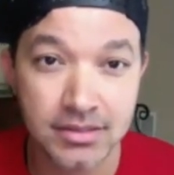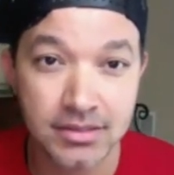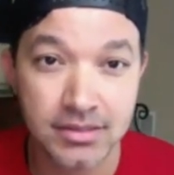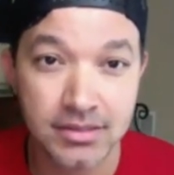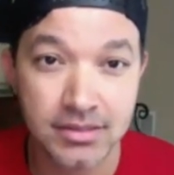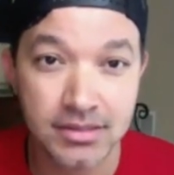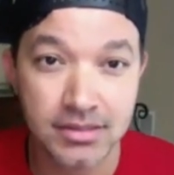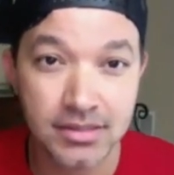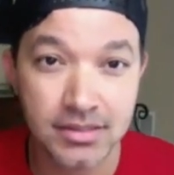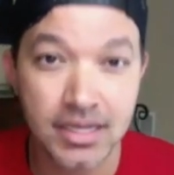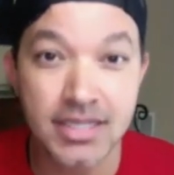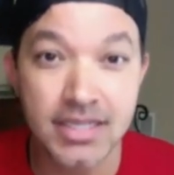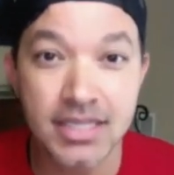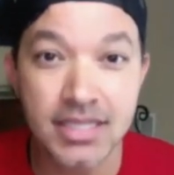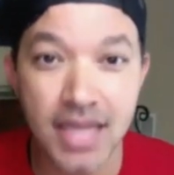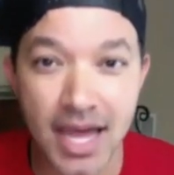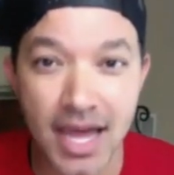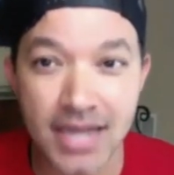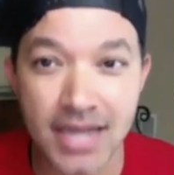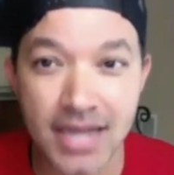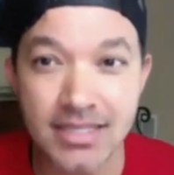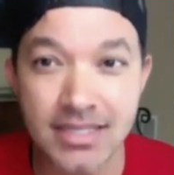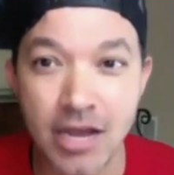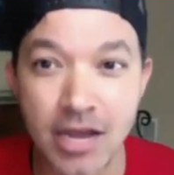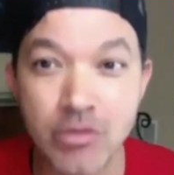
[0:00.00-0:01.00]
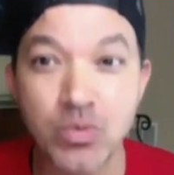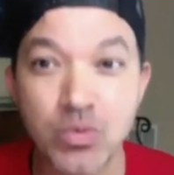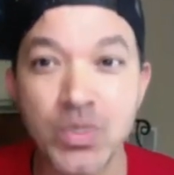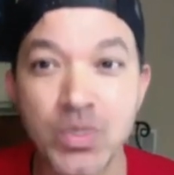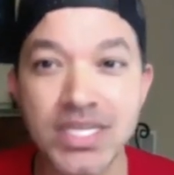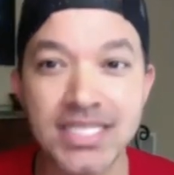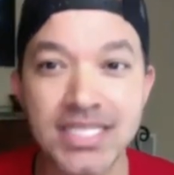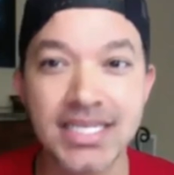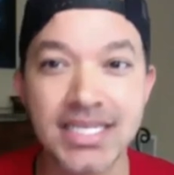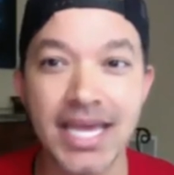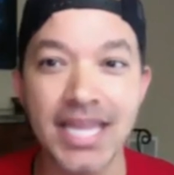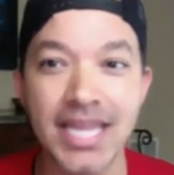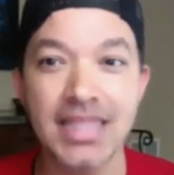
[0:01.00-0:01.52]
Because a lot of times we
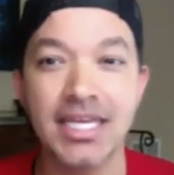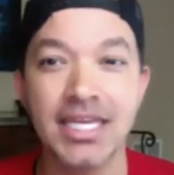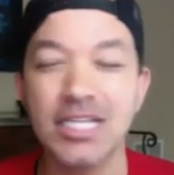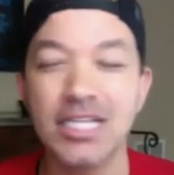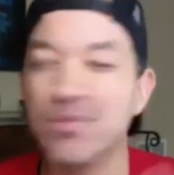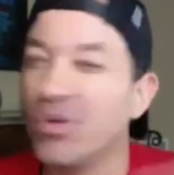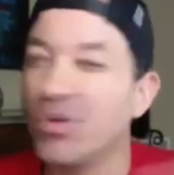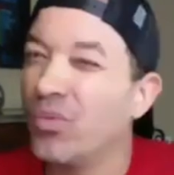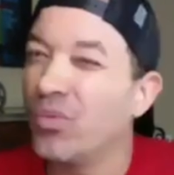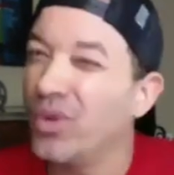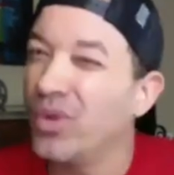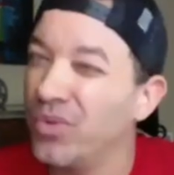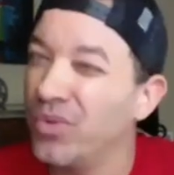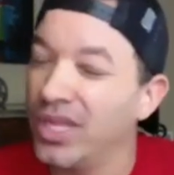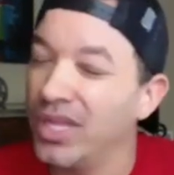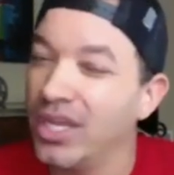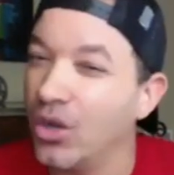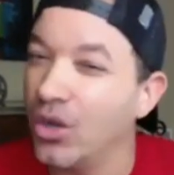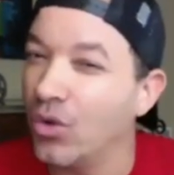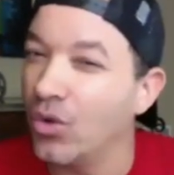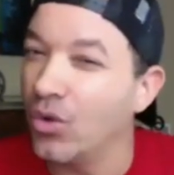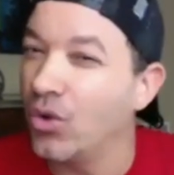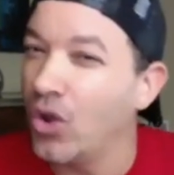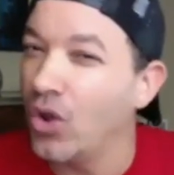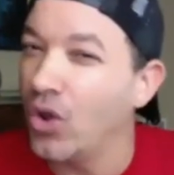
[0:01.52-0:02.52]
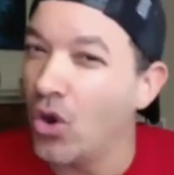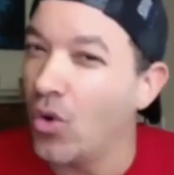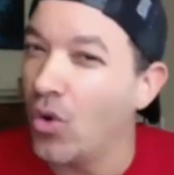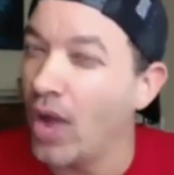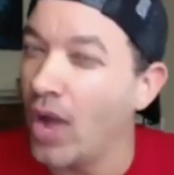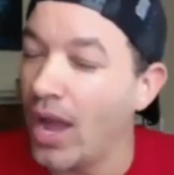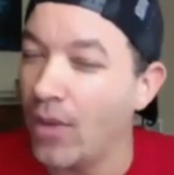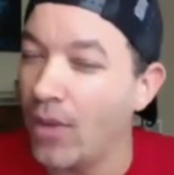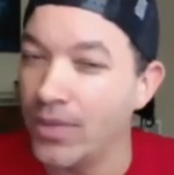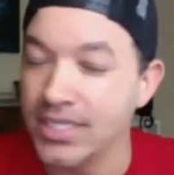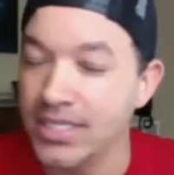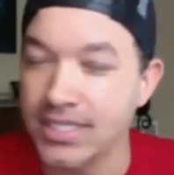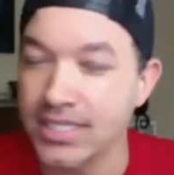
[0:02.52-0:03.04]
say things, but we really don't know how
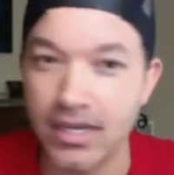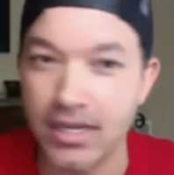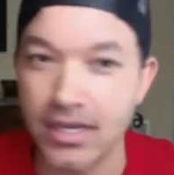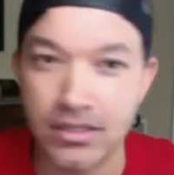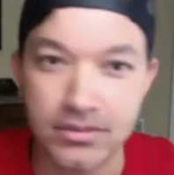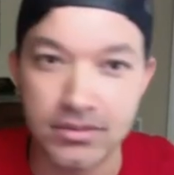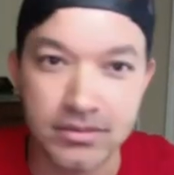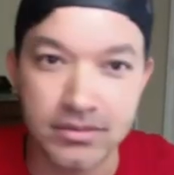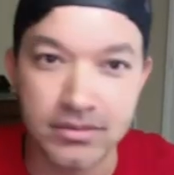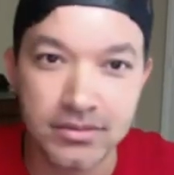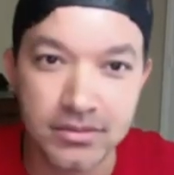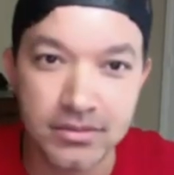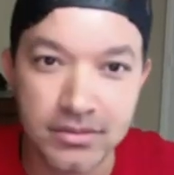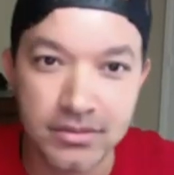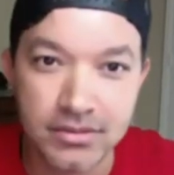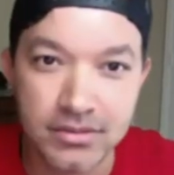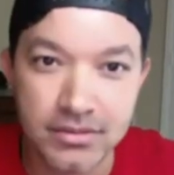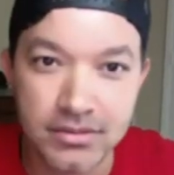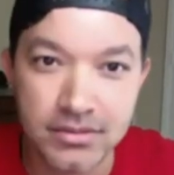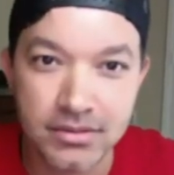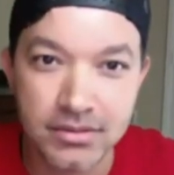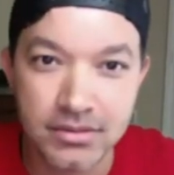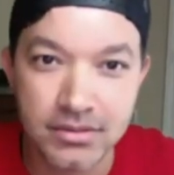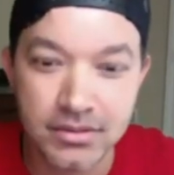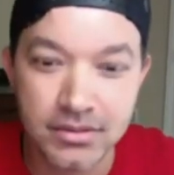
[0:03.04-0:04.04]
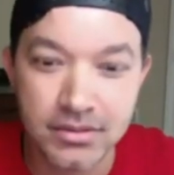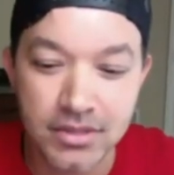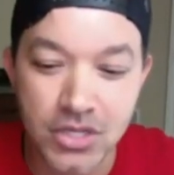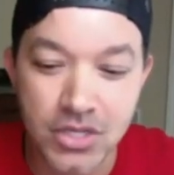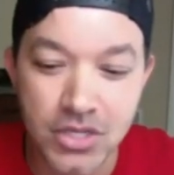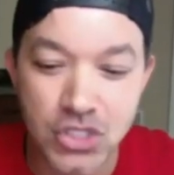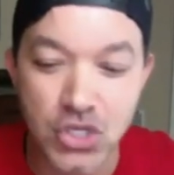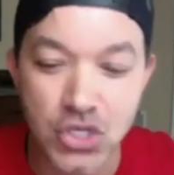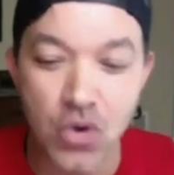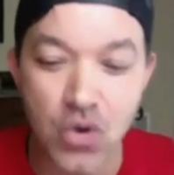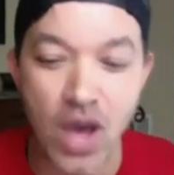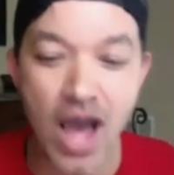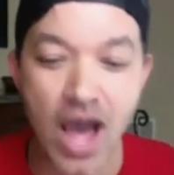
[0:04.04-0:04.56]
we sound.
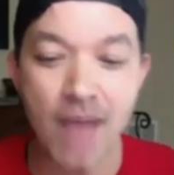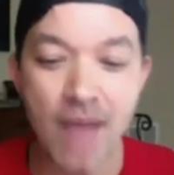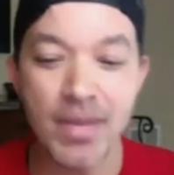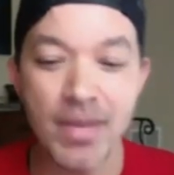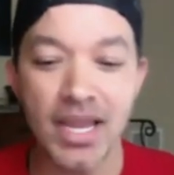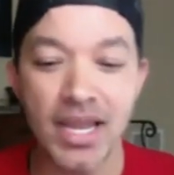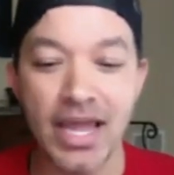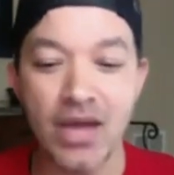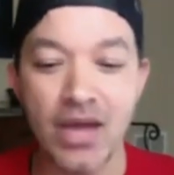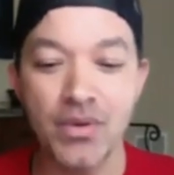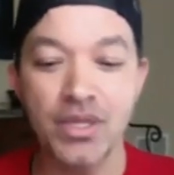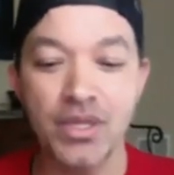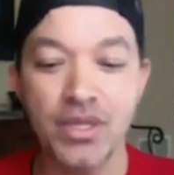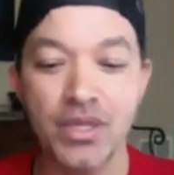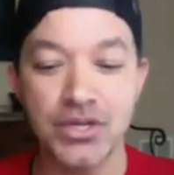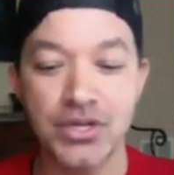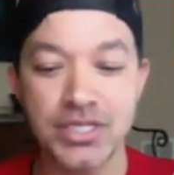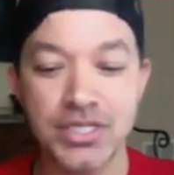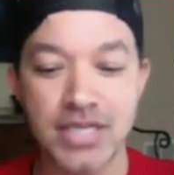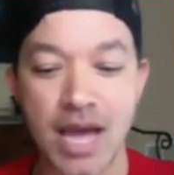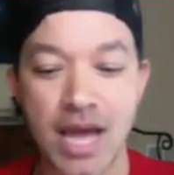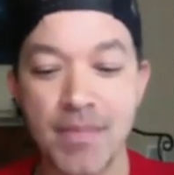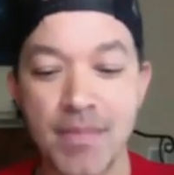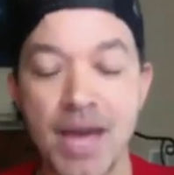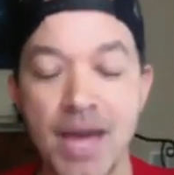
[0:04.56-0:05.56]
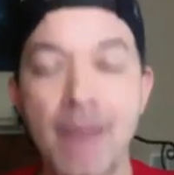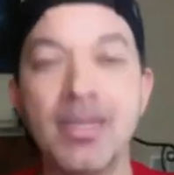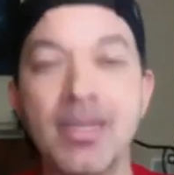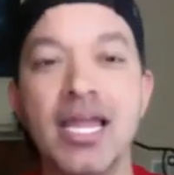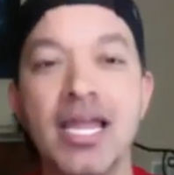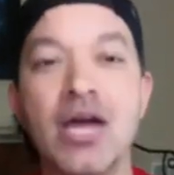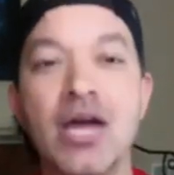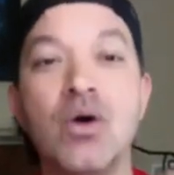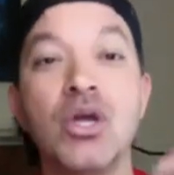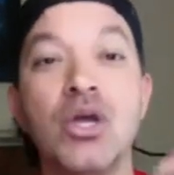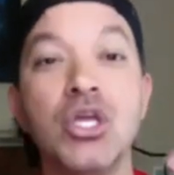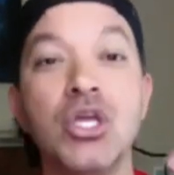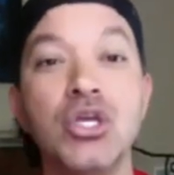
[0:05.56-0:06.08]
So I'm allowing
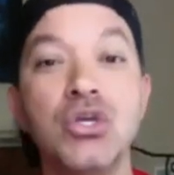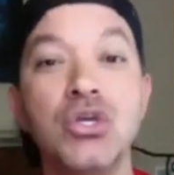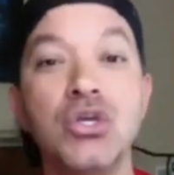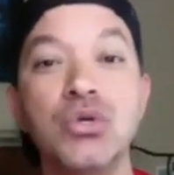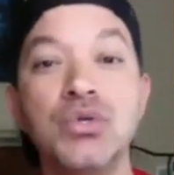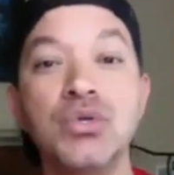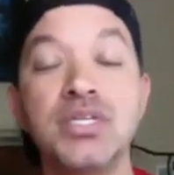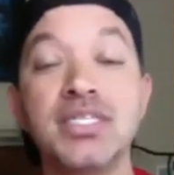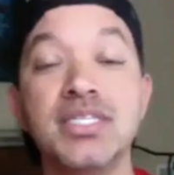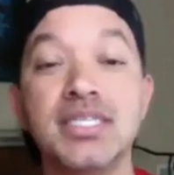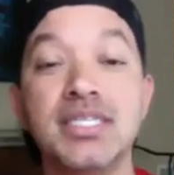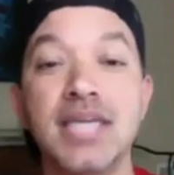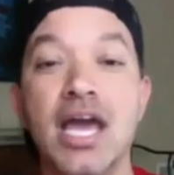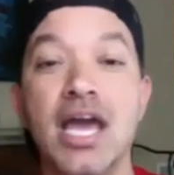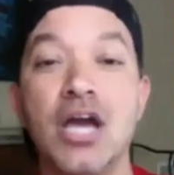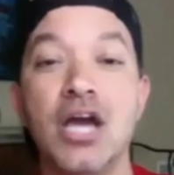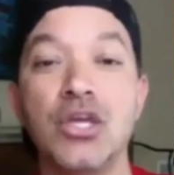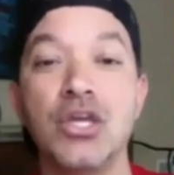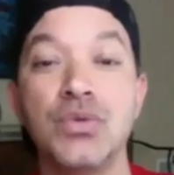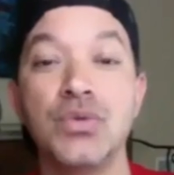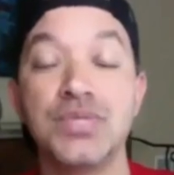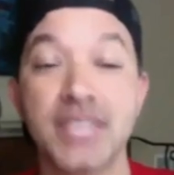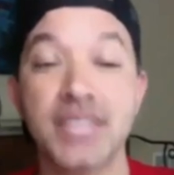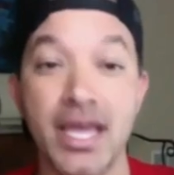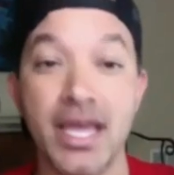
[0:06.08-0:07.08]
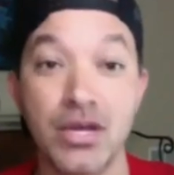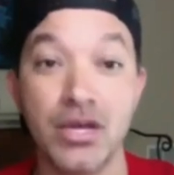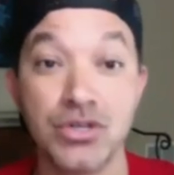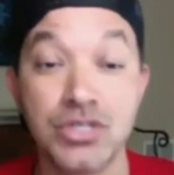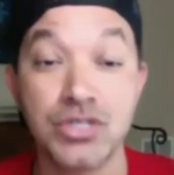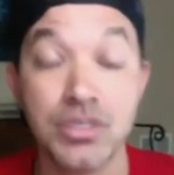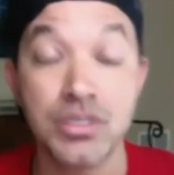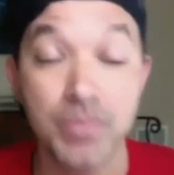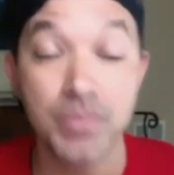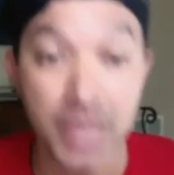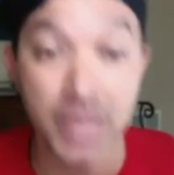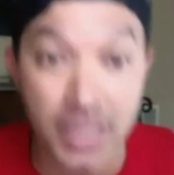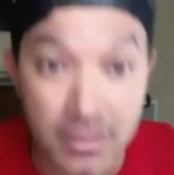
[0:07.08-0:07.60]
you to see how you sound to
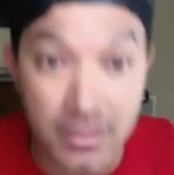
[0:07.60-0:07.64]
me.